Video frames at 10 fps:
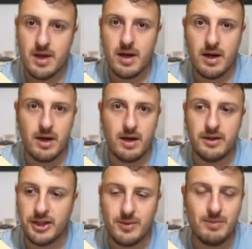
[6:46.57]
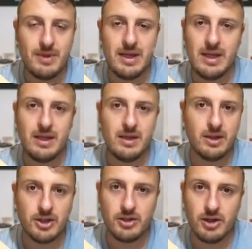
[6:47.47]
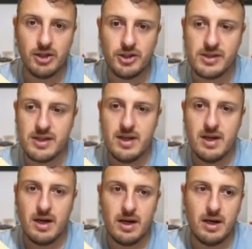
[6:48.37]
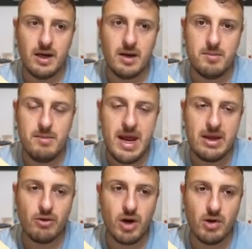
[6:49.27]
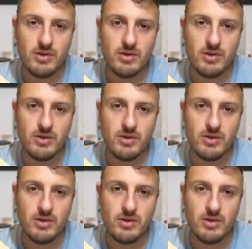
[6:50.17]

Uh, not me, not others. Uh, make your own